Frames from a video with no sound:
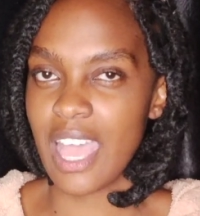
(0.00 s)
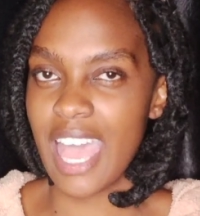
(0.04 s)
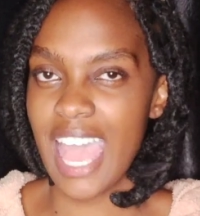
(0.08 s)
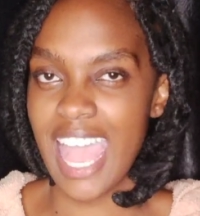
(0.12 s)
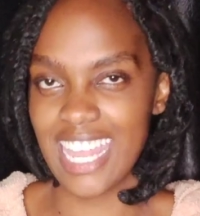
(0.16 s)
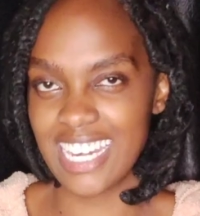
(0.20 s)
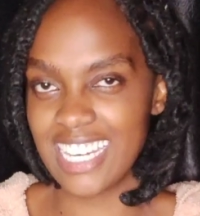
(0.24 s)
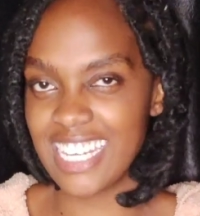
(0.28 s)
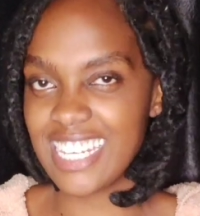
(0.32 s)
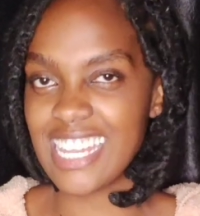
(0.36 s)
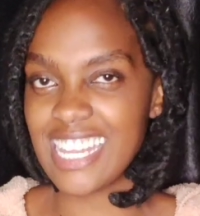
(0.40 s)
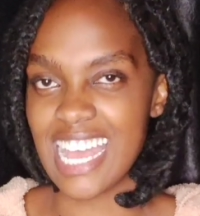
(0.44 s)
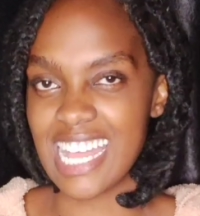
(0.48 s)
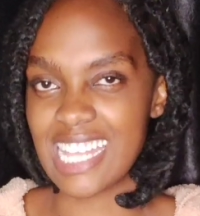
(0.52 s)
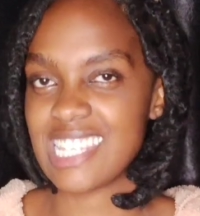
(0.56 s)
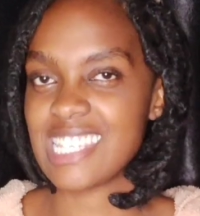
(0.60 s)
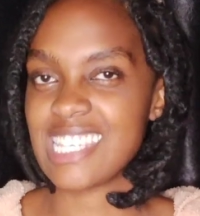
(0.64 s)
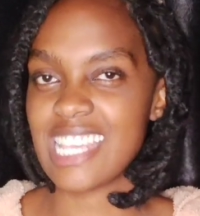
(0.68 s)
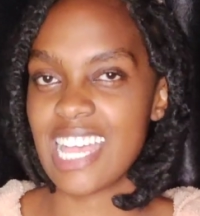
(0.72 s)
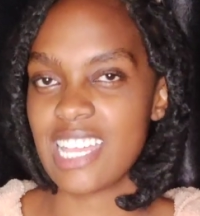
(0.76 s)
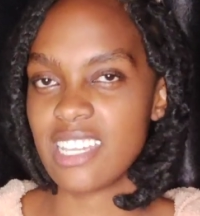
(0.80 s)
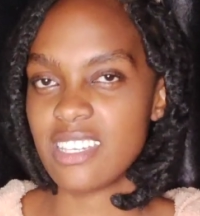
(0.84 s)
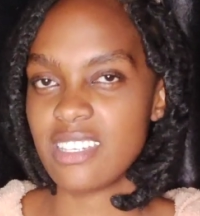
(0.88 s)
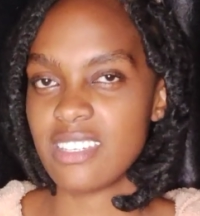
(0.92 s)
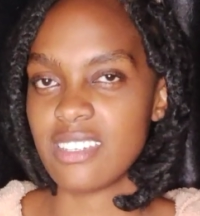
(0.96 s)
I need
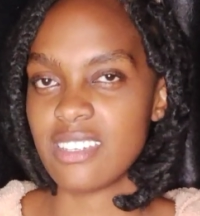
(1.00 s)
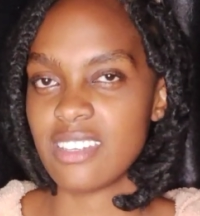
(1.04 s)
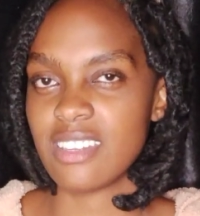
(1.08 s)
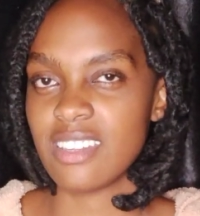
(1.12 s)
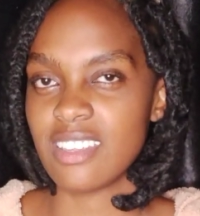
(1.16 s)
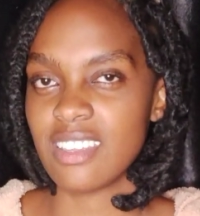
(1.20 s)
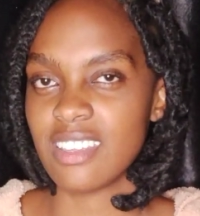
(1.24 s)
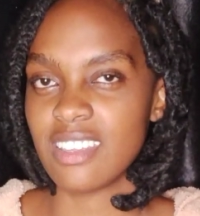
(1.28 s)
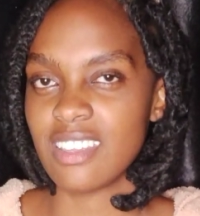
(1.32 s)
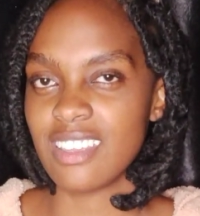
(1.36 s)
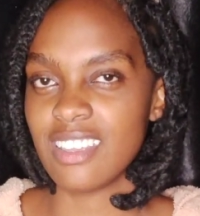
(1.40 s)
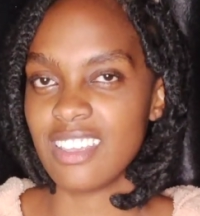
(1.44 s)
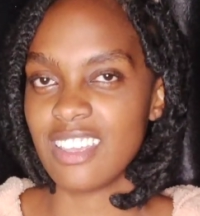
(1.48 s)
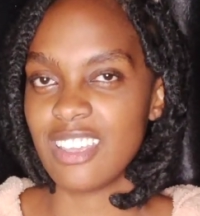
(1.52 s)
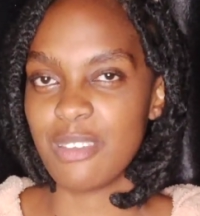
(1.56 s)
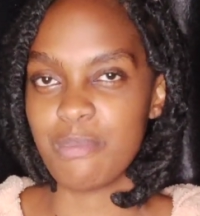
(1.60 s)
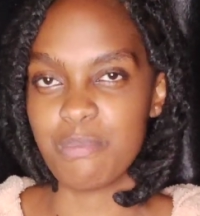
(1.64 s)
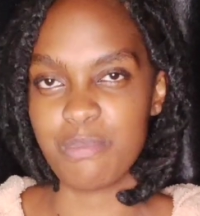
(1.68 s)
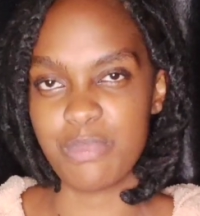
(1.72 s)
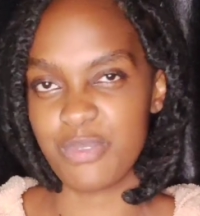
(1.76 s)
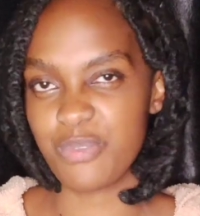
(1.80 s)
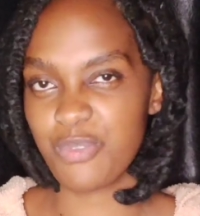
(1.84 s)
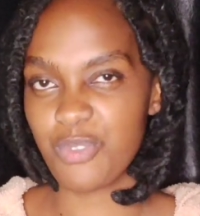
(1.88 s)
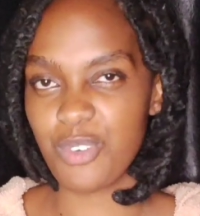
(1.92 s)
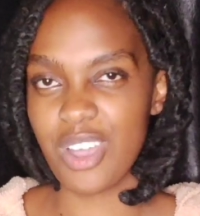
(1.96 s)
answered
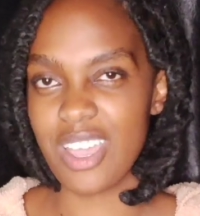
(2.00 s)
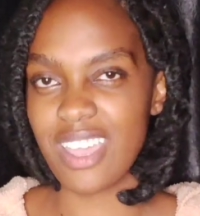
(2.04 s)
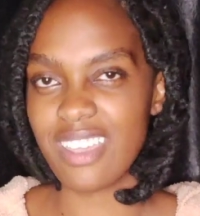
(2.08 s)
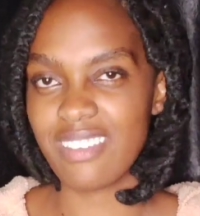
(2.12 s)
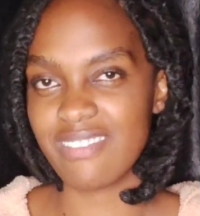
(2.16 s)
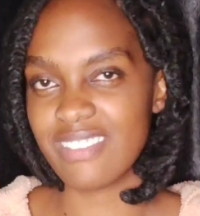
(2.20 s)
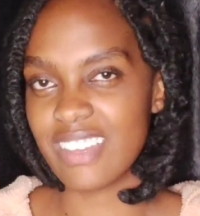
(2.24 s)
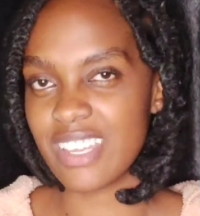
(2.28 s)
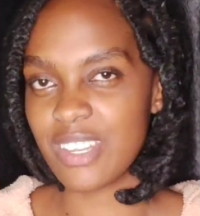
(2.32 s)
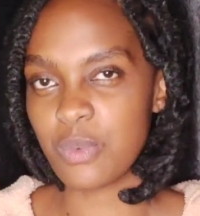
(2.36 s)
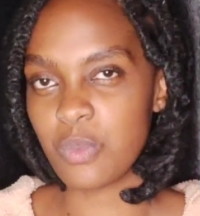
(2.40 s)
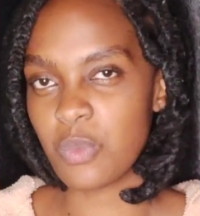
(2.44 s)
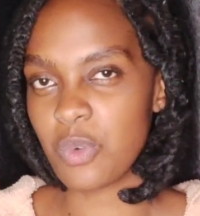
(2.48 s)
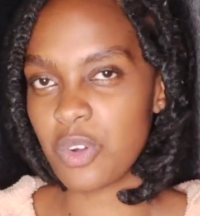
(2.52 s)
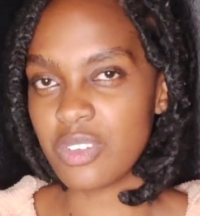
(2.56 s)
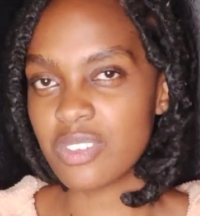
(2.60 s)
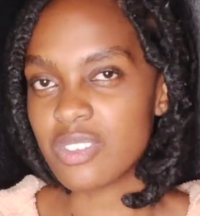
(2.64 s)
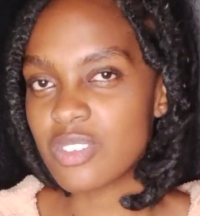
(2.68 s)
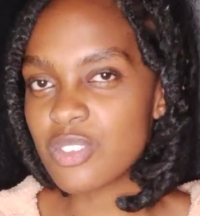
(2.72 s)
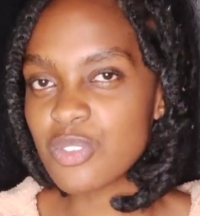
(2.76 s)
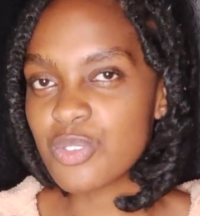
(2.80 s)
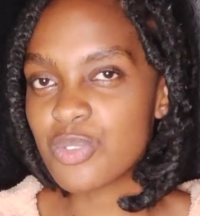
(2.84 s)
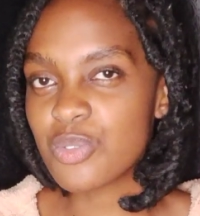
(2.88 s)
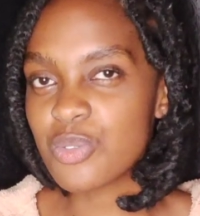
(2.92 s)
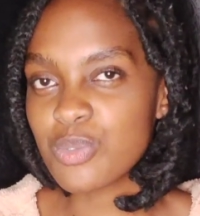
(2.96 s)
before I even
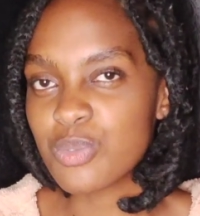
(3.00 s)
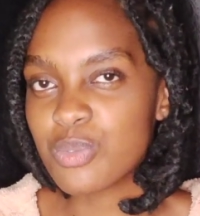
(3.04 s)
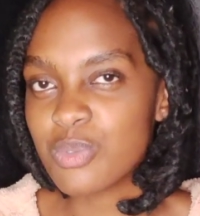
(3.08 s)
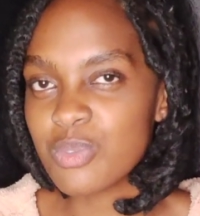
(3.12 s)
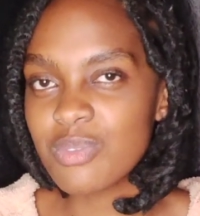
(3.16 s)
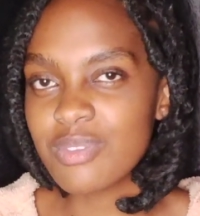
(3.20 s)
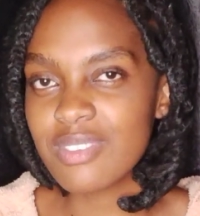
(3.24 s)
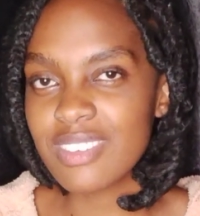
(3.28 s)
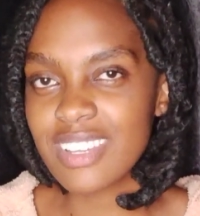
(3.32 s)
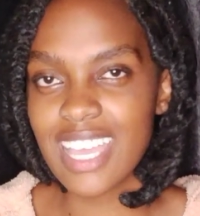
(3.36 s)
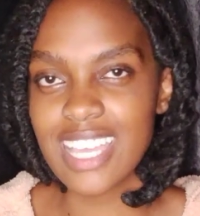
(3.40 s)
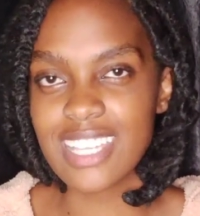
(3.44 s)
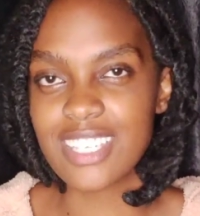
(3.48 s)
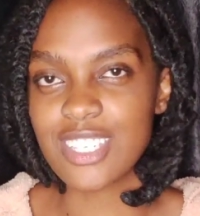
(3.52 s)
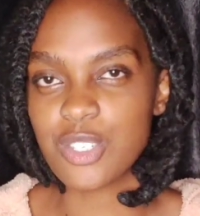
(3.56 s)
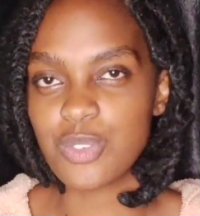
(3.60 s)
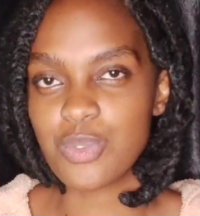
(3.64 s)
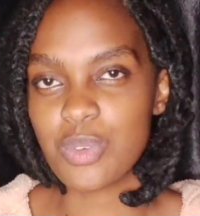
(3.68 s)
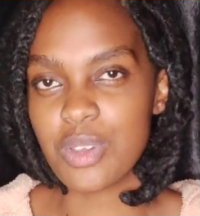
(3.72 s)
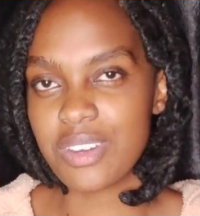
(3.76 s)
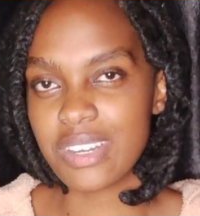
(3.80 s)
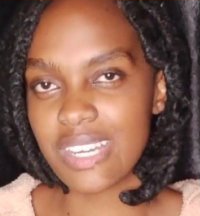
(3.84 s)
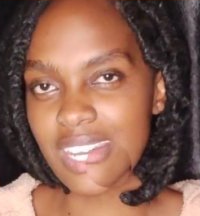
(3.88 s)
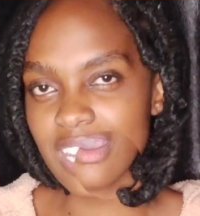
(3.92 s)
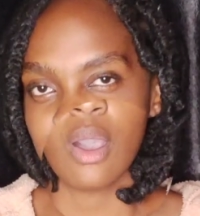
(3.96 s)
want to get
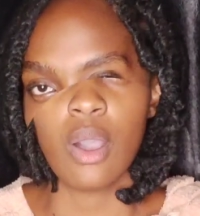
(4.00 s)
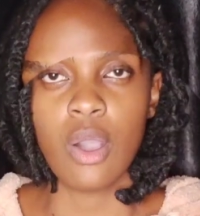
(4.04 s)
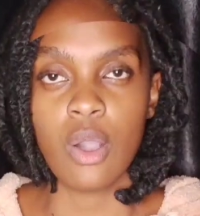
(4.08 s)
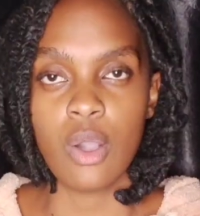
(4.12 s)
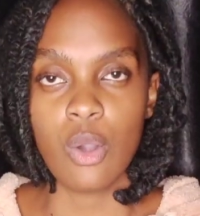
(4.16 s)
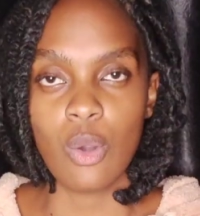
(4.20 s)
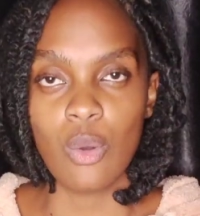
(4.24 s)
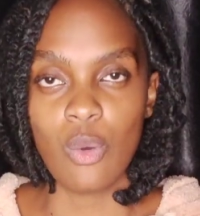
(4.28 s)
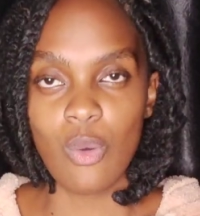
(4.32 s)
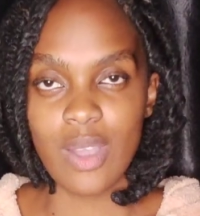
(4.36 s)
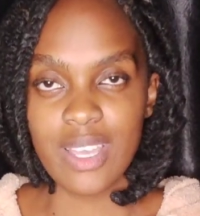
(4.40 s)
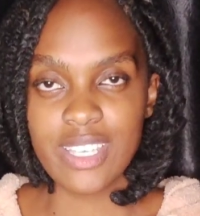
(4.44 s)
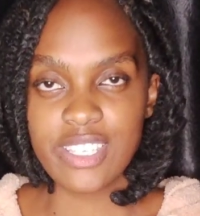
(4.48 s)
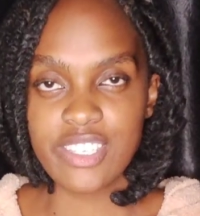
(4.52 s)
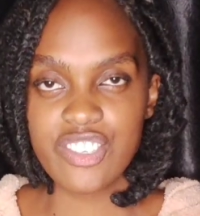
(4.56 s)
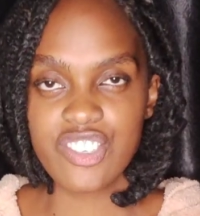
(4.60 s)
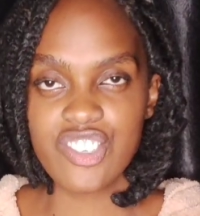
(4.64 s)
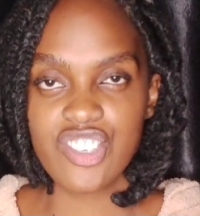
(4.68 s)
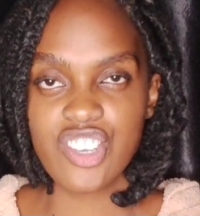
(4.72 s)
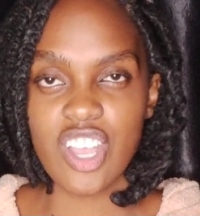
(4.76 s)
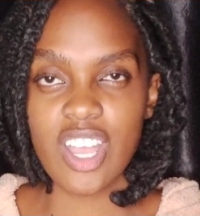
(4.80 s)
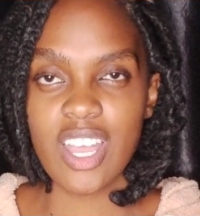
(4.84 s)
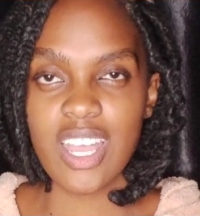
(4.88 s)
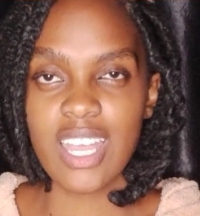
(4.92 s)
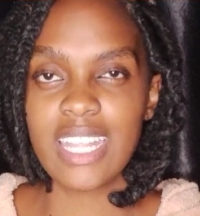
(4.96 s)
into a relationship.
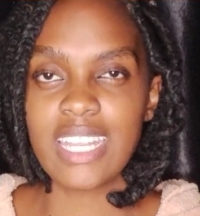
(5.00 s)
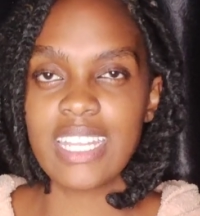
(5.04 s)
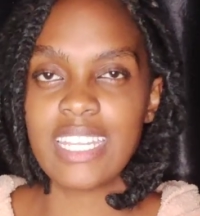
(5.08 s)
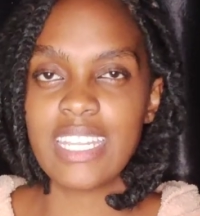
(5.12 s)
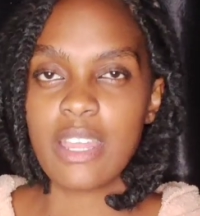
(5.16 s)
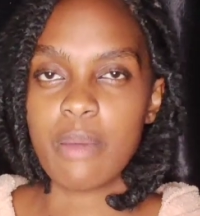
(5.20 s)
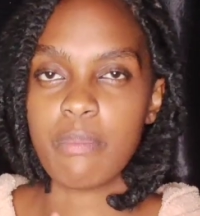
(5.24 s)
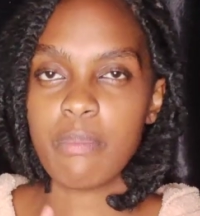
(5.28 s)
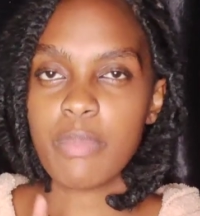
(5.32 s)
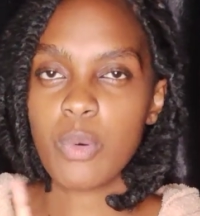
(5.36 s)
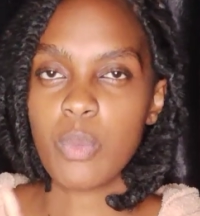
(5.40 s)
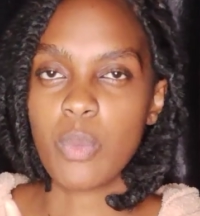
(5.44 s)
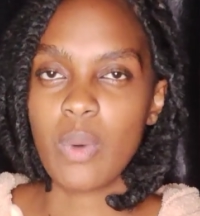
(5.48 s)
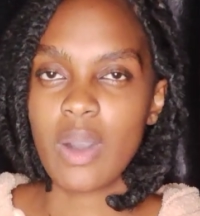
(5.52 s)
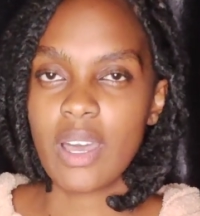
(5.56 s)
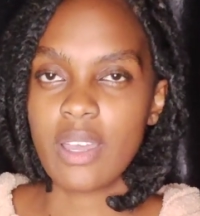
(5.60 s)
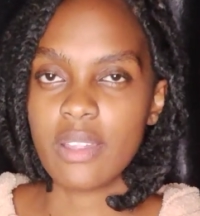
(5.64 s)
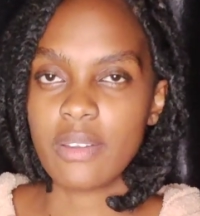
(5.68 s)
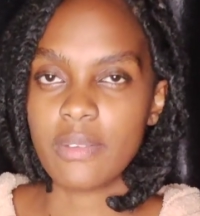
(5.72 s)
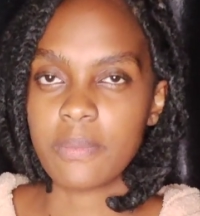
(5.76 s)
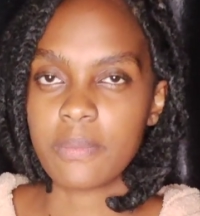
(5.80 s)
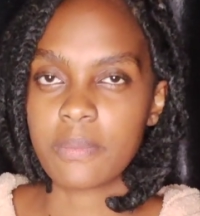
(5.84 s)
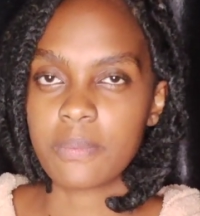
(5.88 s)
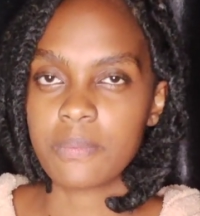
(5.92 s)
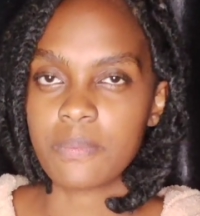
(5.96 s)
Question number
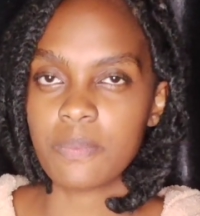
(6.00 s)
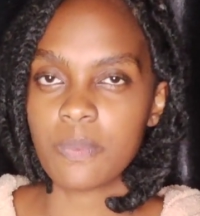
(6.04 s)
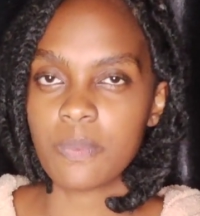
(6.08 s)
one.